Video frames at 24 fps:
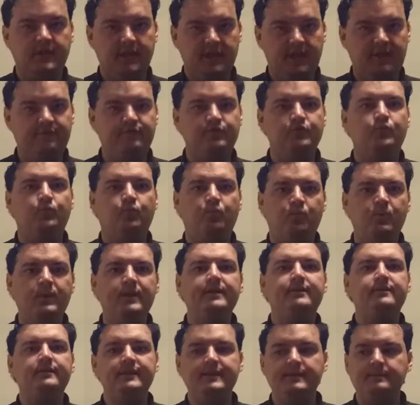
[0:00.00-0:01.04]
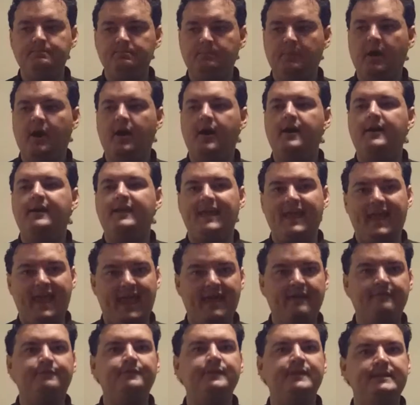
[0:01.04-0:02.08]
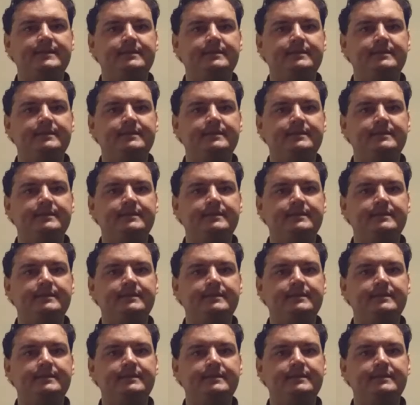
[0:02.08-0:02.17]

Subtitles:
if you really mock every